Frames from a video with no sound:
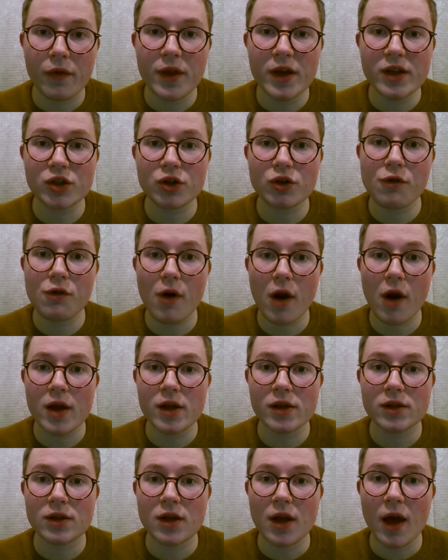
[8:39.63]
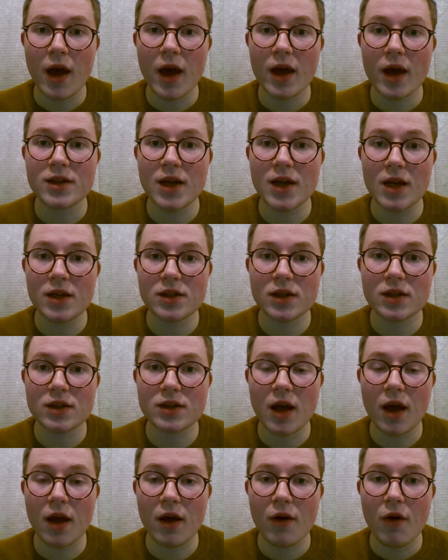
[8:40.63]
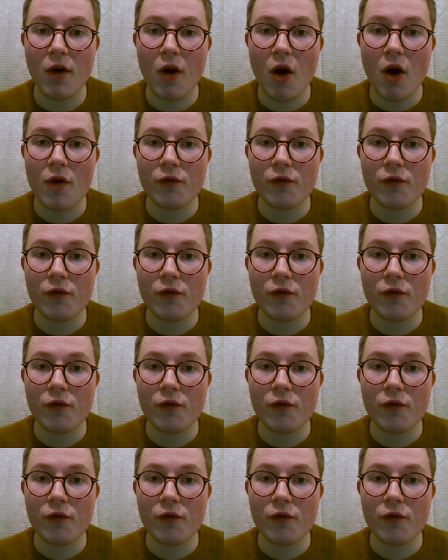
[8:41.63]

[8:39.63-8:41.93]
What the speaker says: This creates a data set